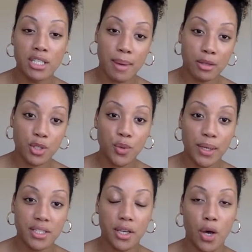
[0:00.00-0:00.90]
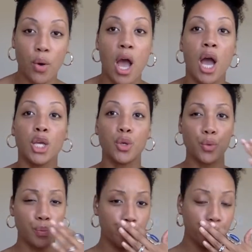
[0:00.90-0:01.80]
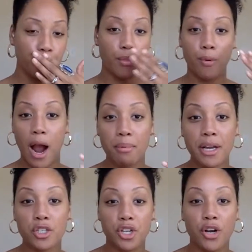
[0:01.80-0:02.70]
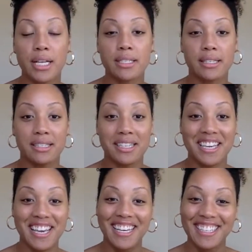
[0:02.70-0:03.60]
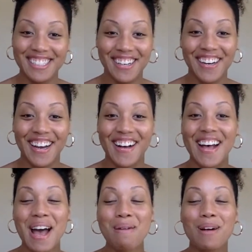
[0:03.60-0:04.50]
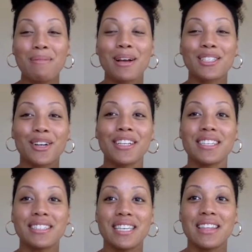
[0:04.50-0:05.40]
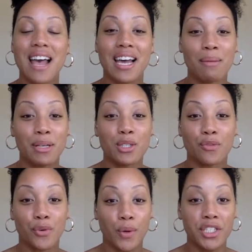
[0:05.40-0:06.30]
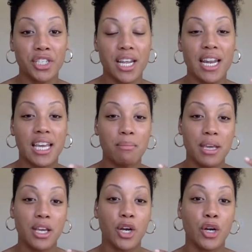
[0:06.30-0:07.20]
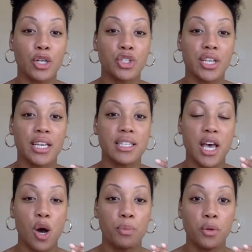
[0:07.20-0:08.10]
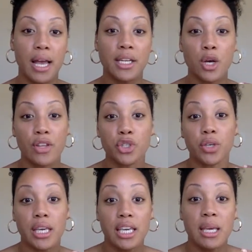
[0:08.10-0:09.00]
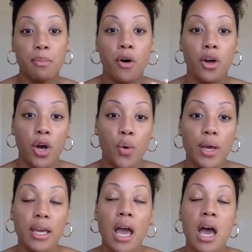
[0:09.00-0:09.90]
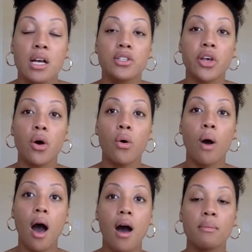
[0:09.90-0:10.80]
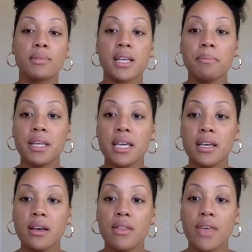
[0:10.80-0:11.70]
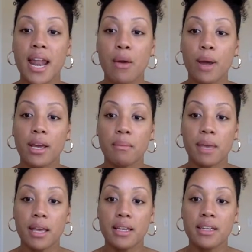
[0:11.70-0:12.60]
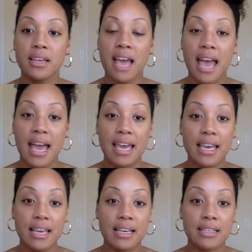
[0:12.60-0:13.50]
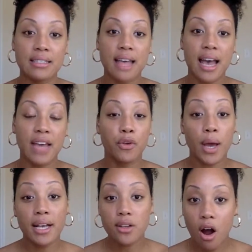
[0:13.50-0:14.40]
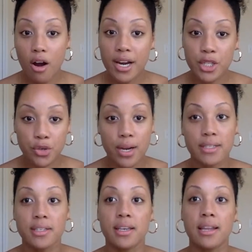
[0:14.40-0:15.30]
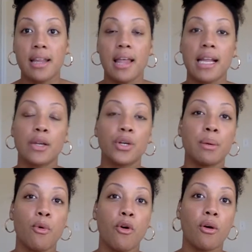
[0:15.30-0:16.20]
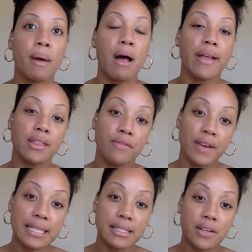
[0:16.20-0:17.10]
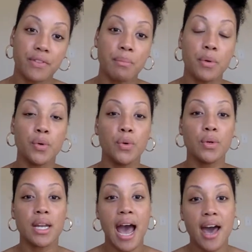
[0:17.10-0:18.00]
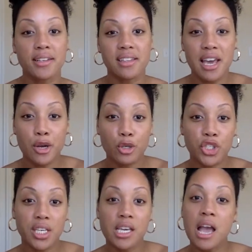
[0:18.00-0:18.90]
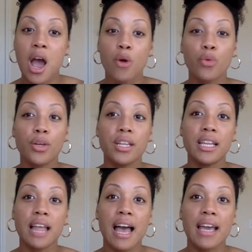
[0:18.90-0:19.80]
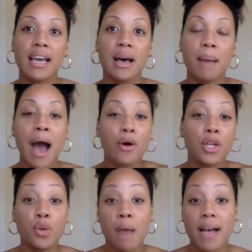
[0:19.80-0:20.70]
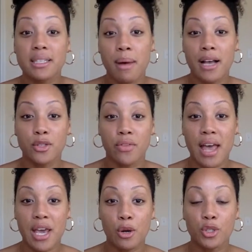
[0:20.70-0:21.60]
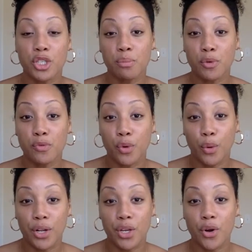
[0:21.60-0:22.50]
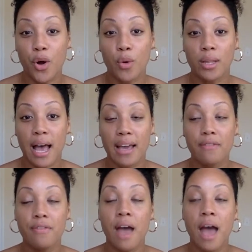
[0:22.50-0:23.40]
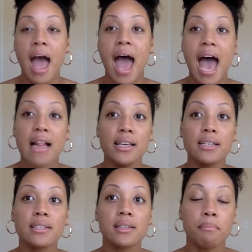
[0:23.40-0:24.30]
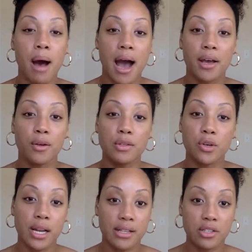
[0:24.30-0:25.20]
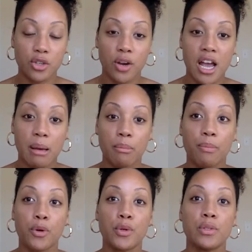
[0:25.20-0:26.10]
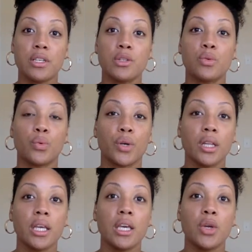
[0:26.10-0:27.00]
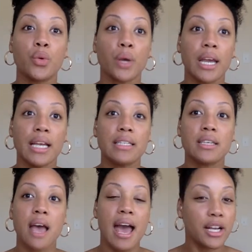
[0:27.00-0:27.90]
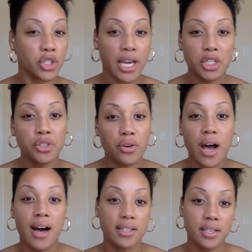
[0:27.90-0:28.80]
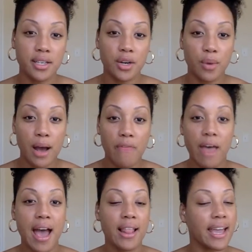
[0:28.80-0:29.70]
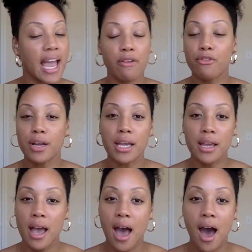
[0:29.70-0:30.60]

was about 2 weeks ago, you probably are starting to see, sorry y'all, probably are starting to see that come into fruition, and it can be encouraging to help you like know that you can keep on going. So something that I recommend is that if you guys are interested in like learning more about like the phases of the moon and how does the energy really like, how can you maximize on that energy to move forward in your own life? Alex Miles on Instagram produces really great educational content around that. Like every